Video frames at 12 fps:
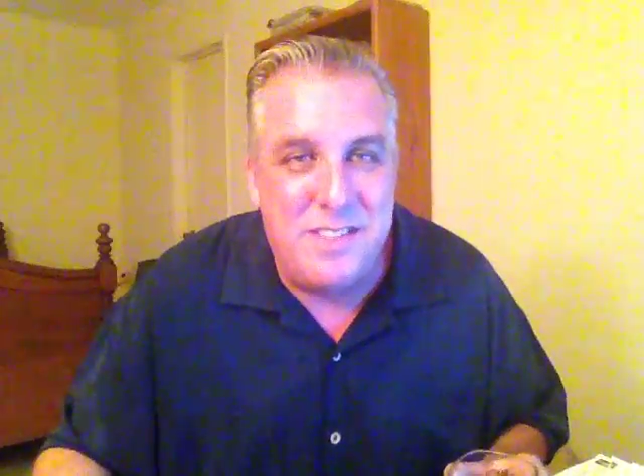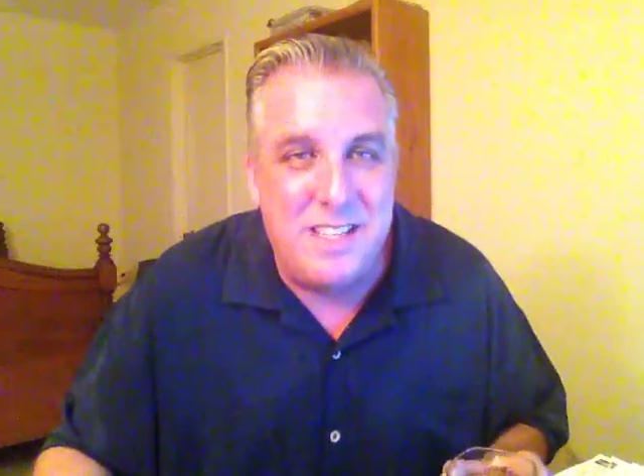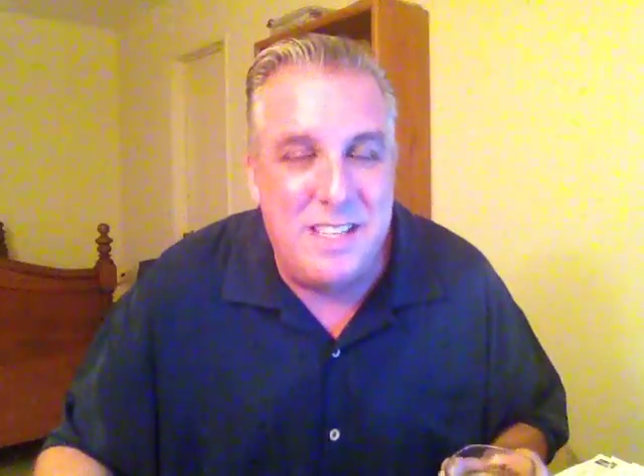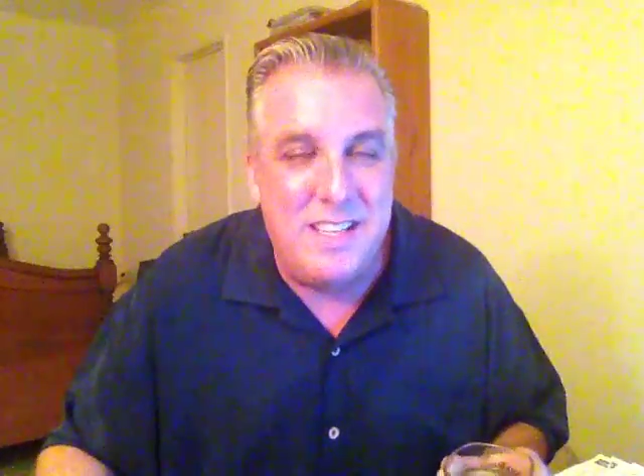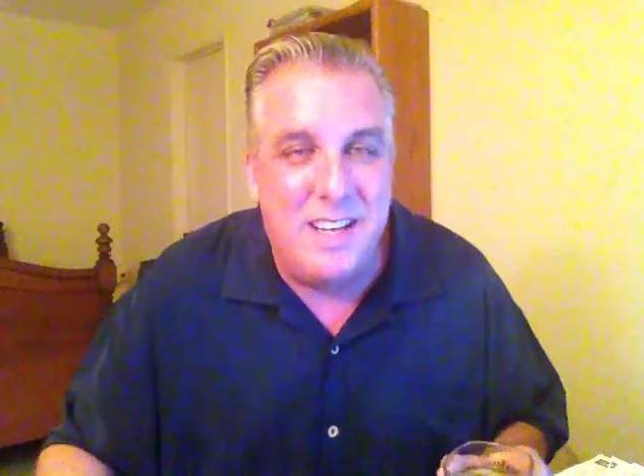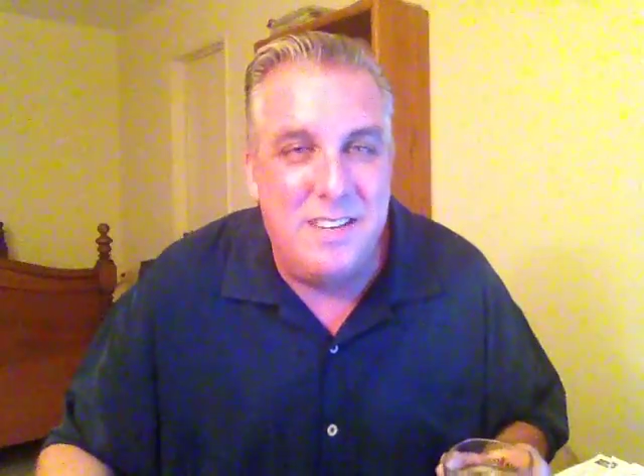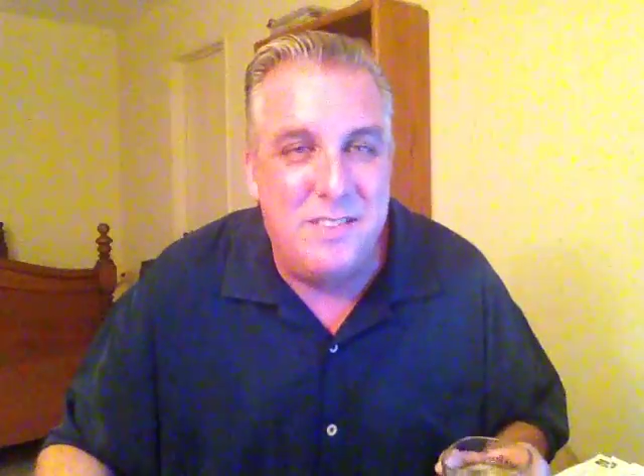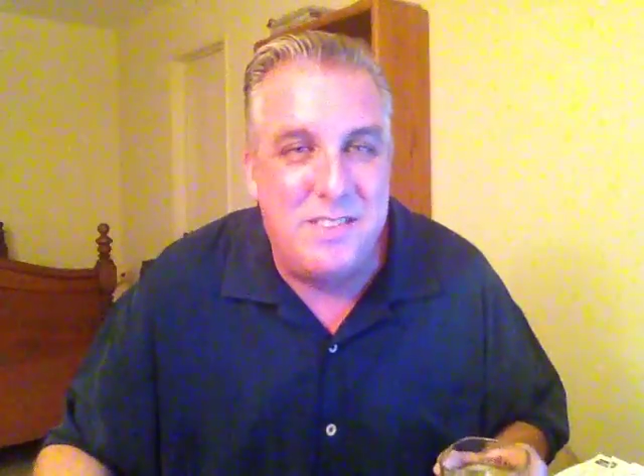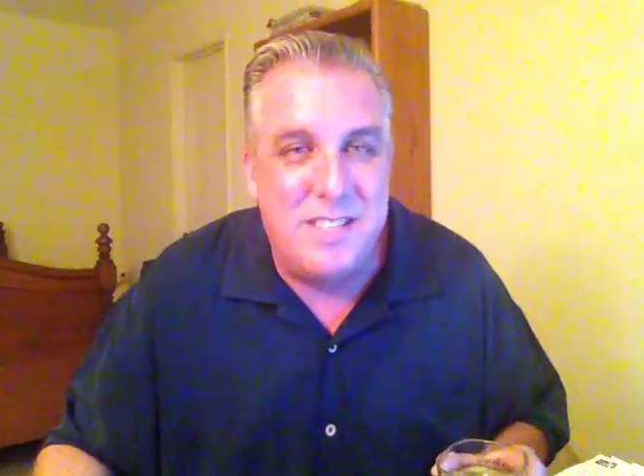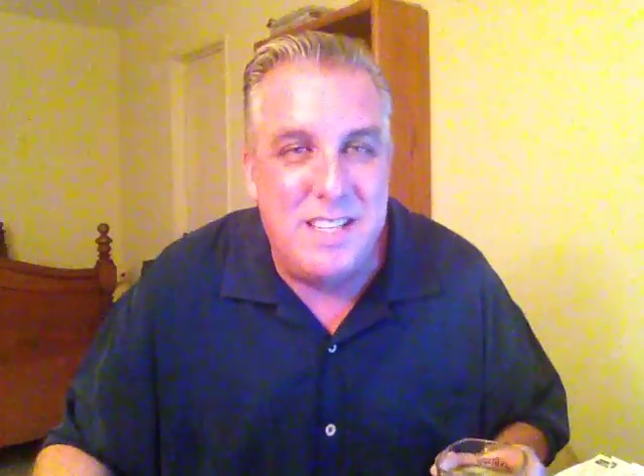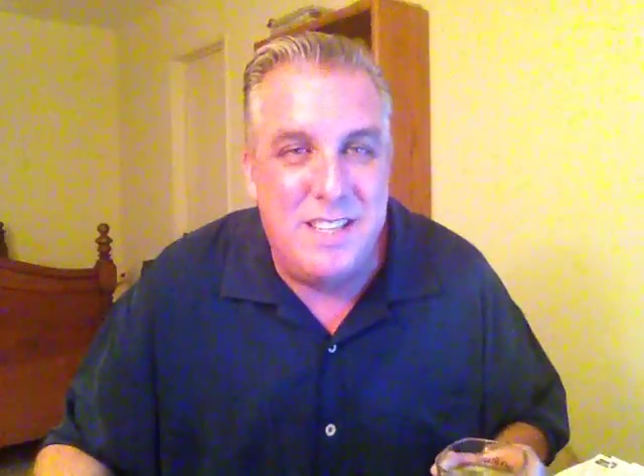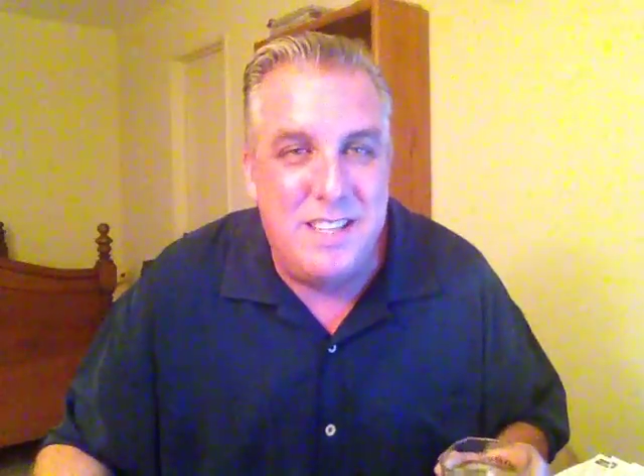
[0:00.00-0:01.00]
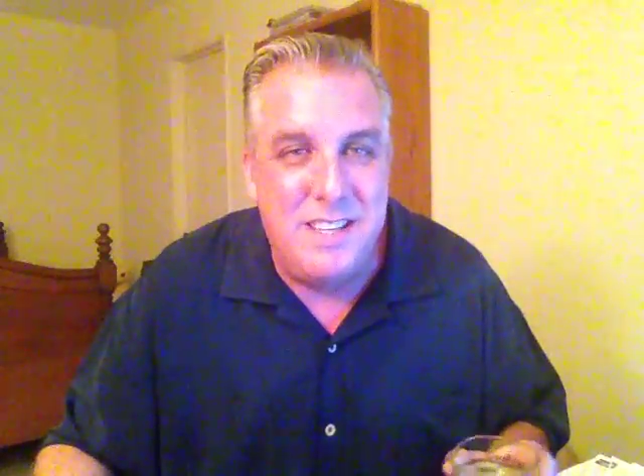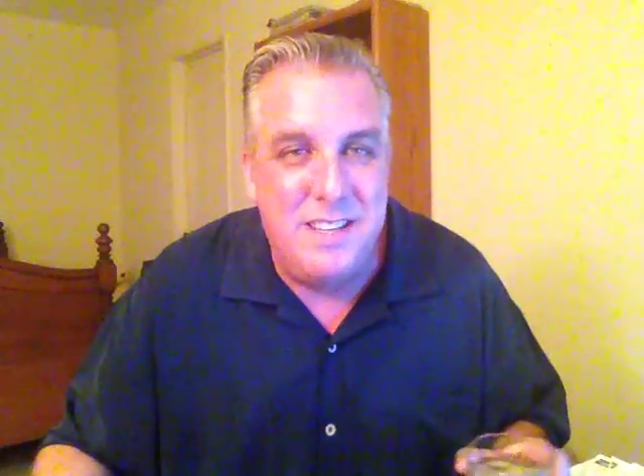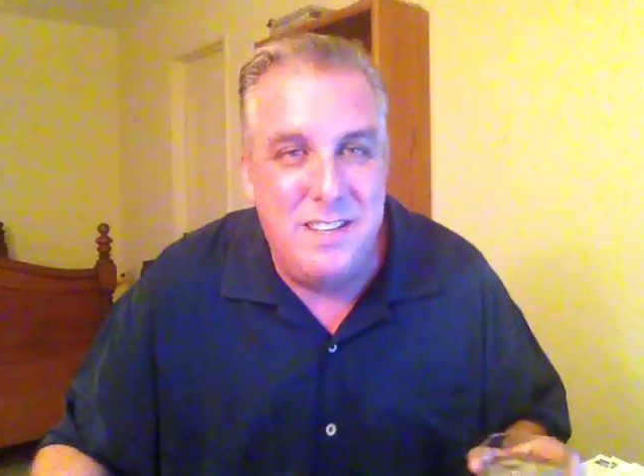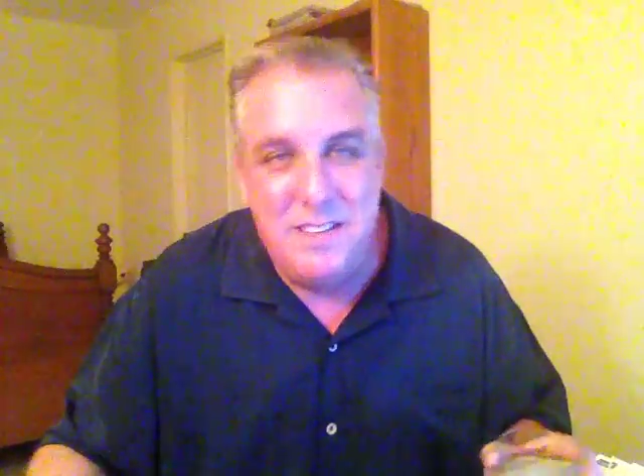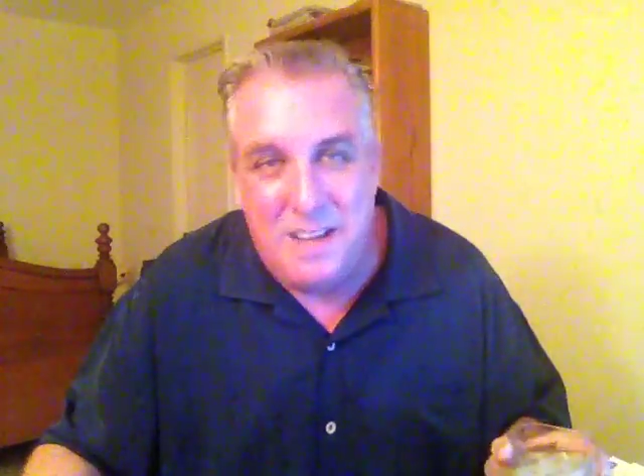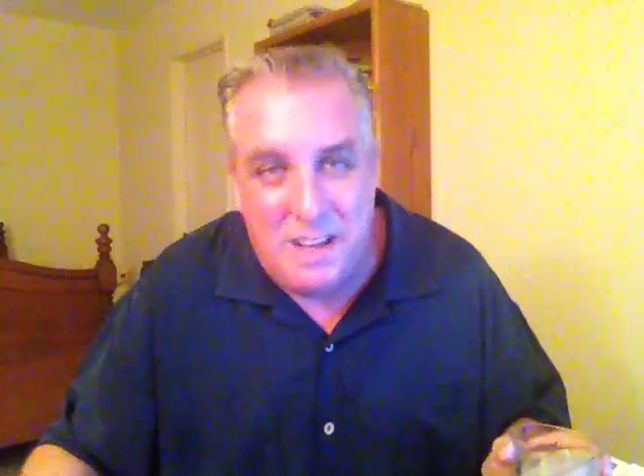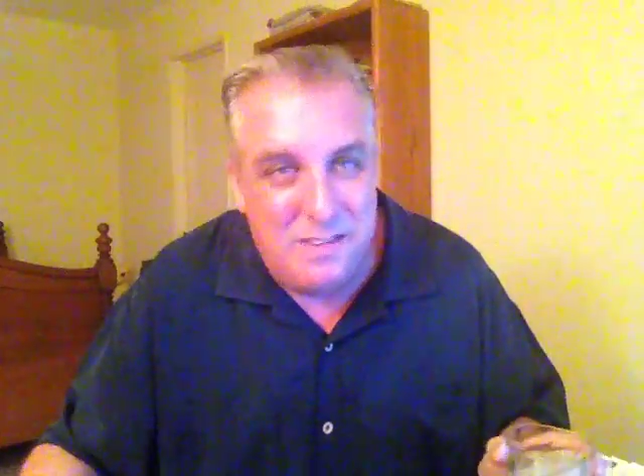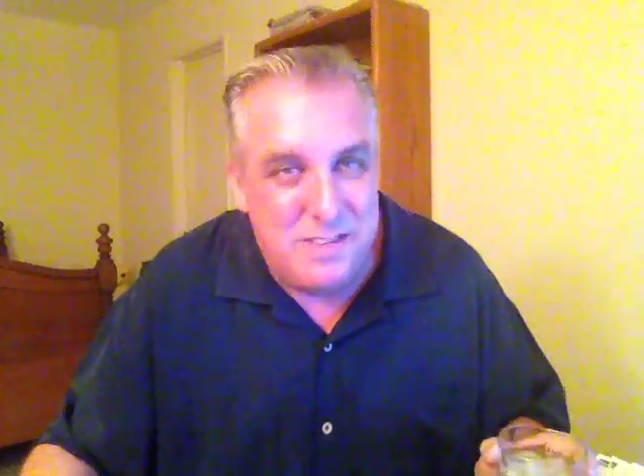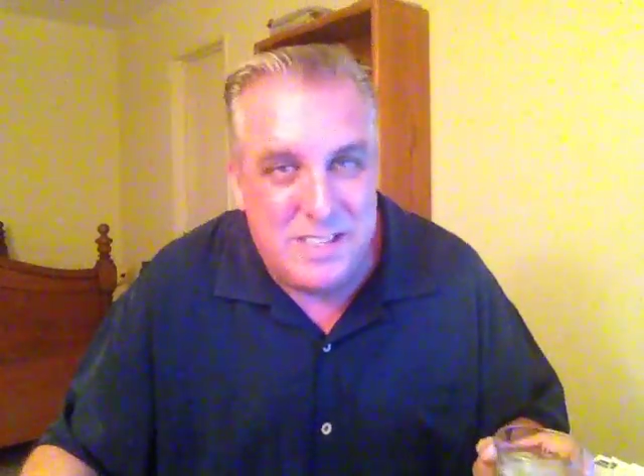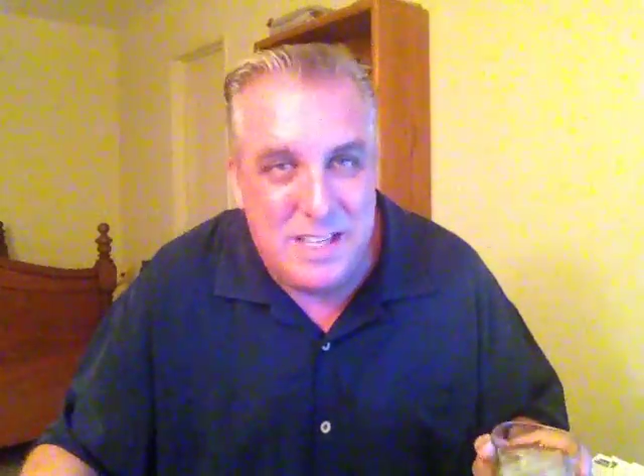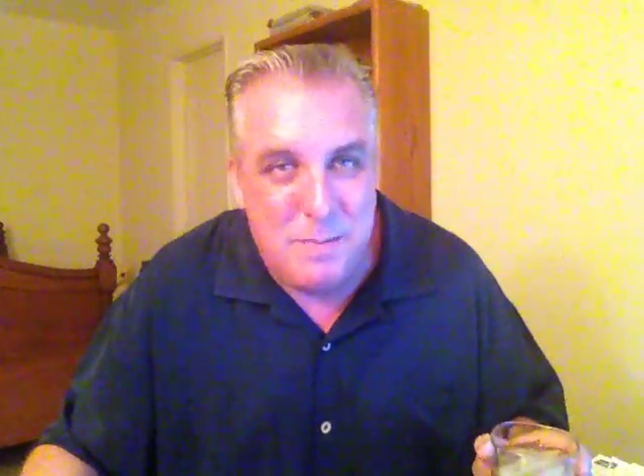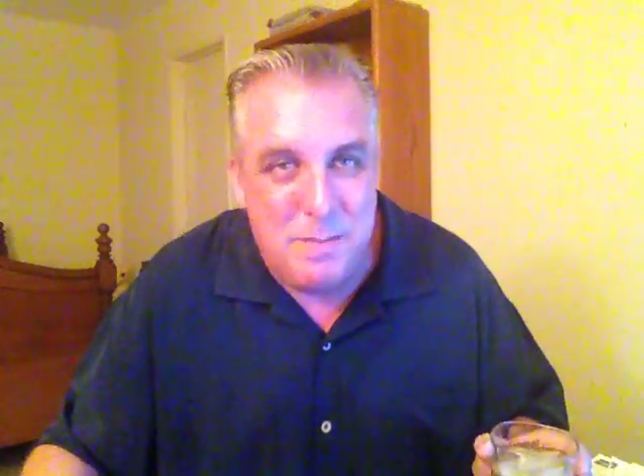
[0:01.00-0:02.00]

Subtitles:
see it